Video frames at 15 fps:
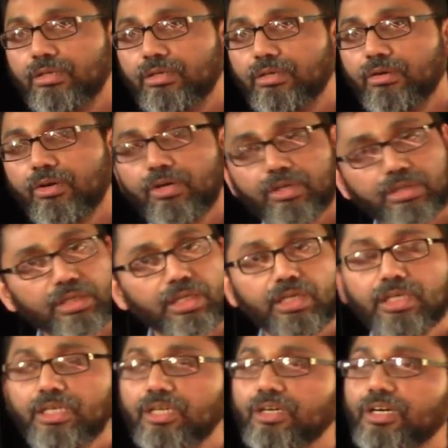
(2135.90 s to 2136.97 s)

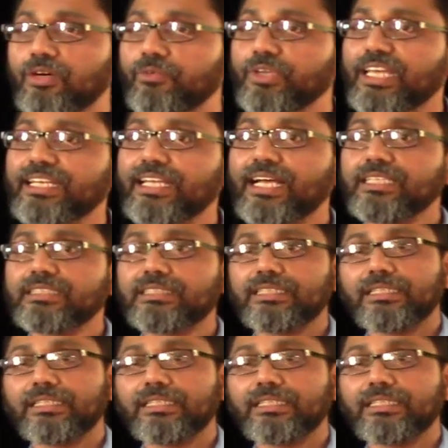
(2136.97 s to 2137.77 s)
Or we are